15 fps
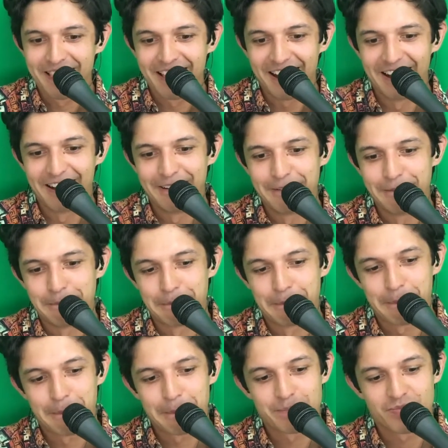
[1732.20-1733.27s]
Um,
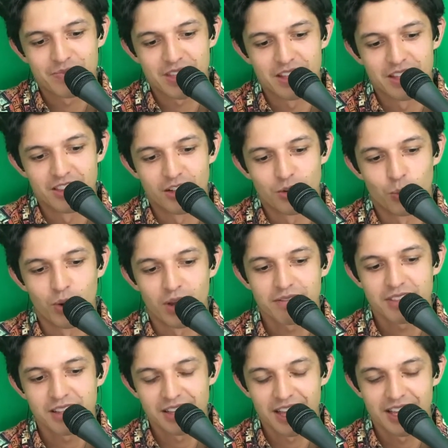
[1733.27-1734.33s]
one of
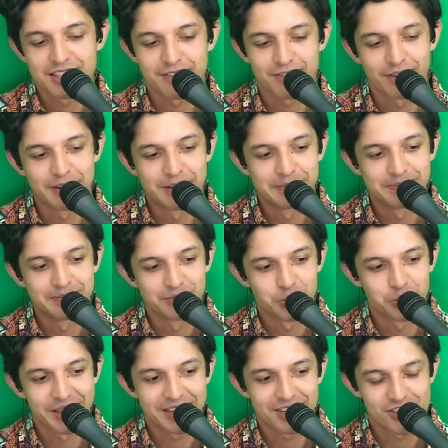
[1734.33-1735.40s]
the lines from
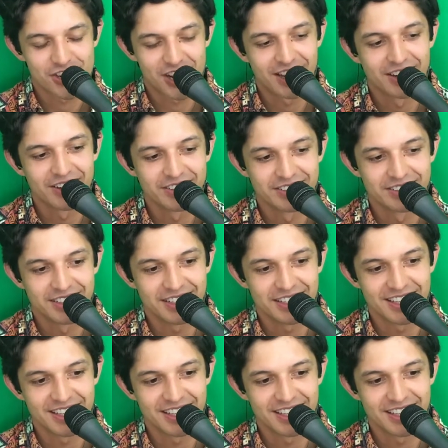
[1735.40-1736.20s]
Wake Child